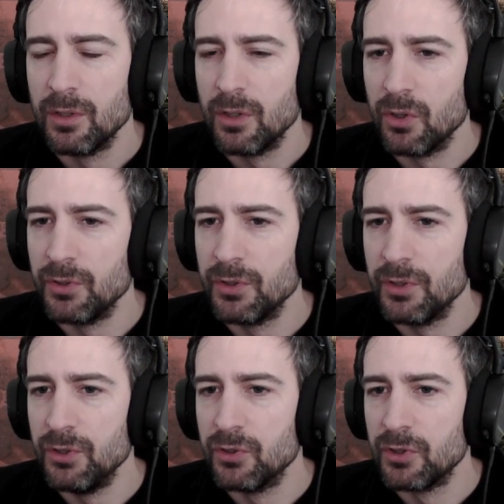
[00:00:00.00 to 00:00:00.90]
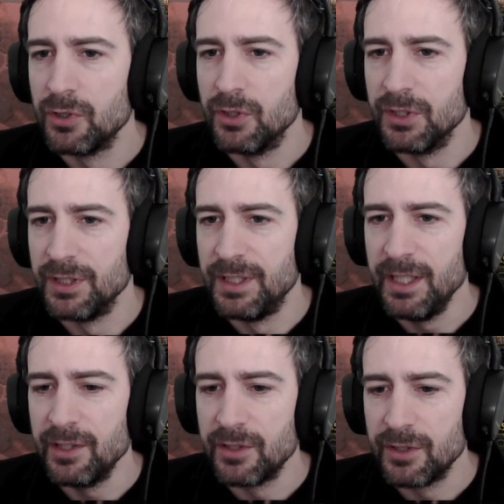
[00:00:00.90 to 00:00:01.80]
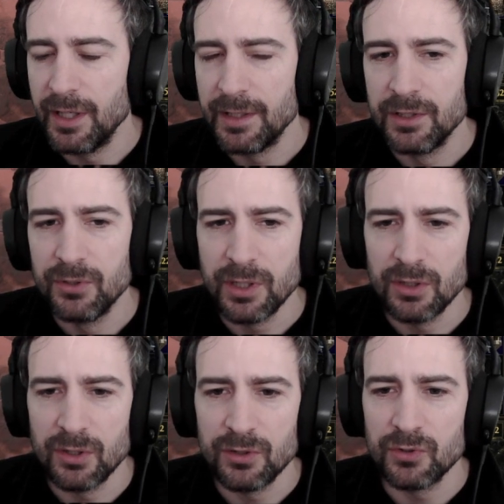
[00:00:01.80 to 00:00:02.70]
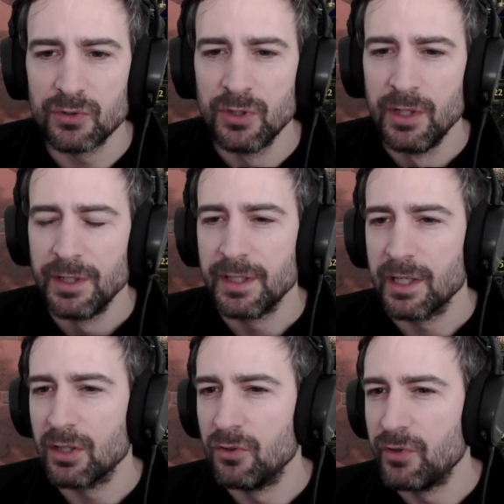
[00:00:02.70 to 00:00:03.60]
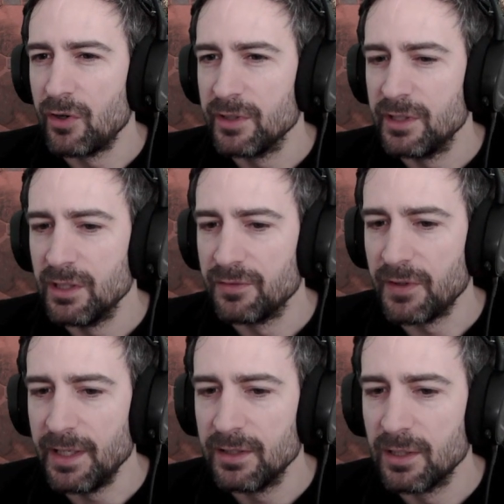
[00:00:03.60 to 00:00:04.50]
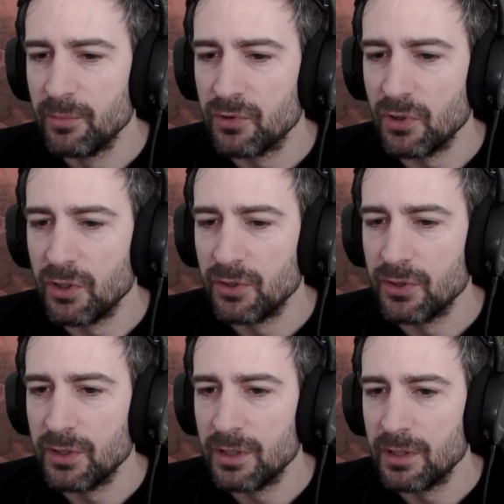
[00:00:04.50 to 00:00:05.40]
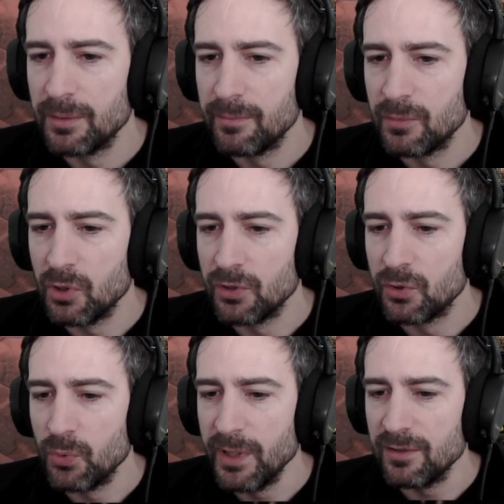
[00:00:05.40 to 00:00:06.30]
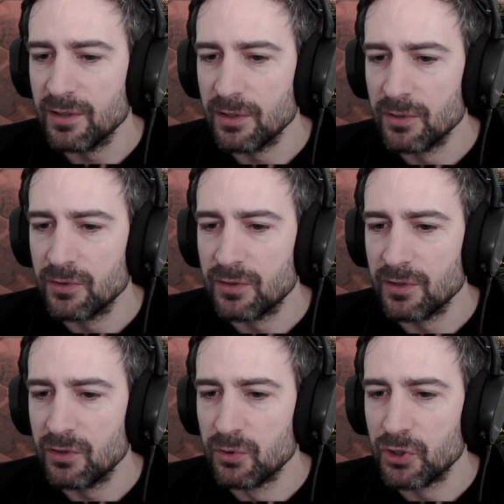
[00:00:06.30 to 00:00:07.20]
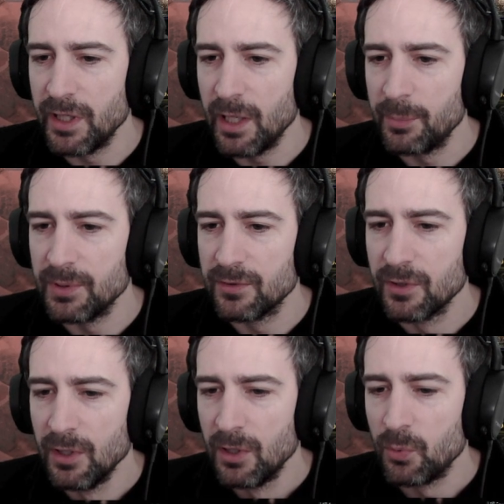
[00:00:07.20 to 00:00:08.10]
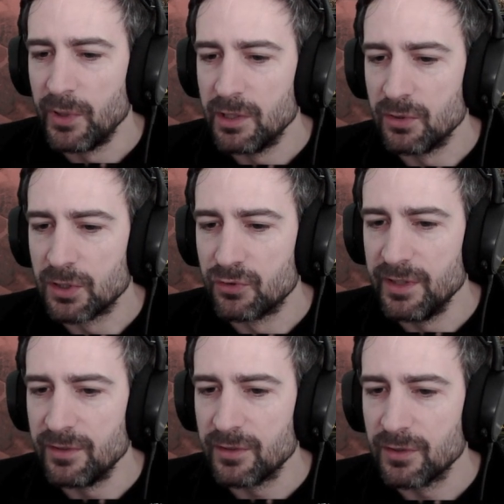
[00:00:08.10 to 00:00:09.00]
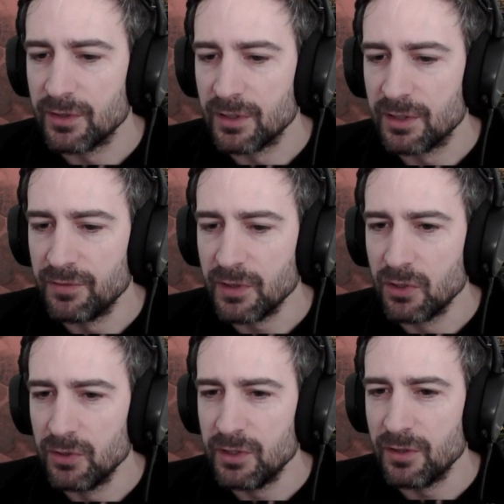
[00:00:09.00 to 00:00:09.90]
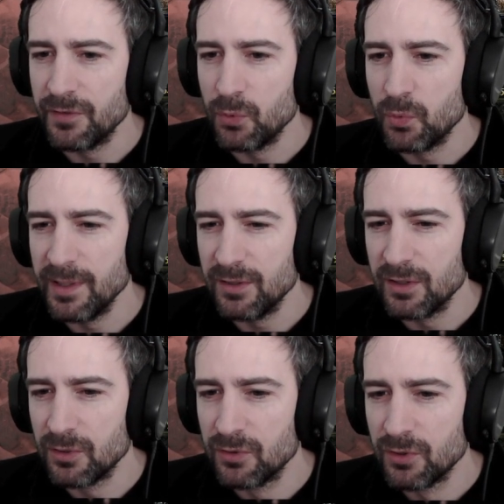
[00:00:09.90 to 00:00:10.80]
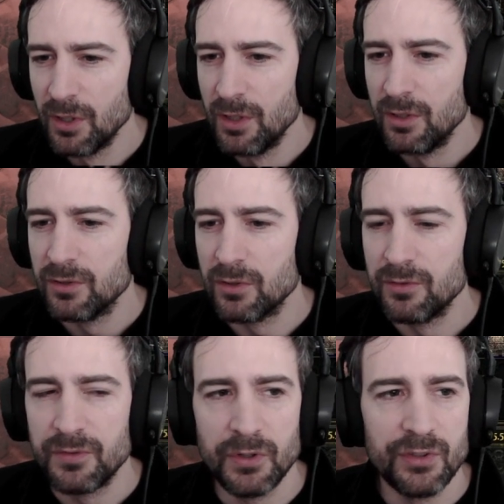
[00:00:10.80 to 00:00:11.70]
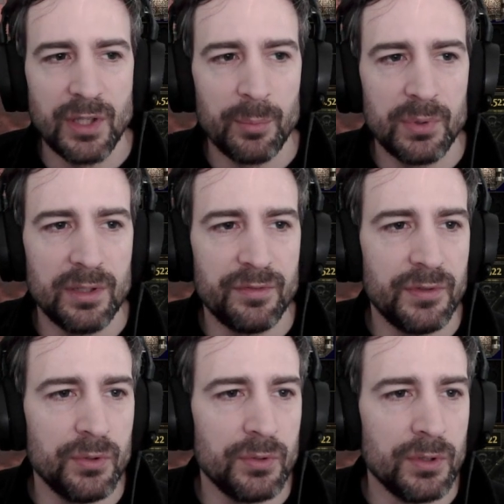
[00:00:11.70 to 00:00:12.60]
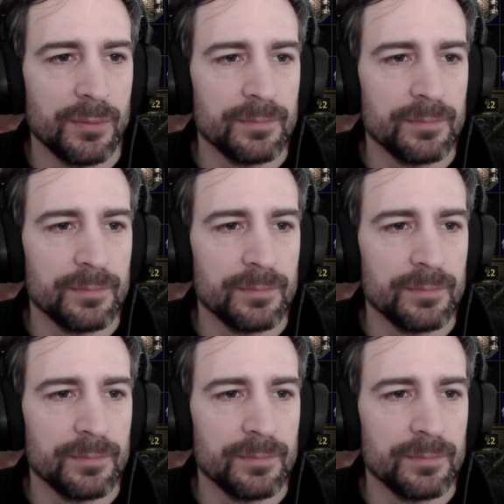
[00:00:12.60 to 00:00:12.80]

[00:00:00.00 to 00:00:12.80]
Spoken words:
on your gear, and you can also get a rarity of items on the Waystones. This usually happens when you increase the difficulty of the Waystones. So for example, if you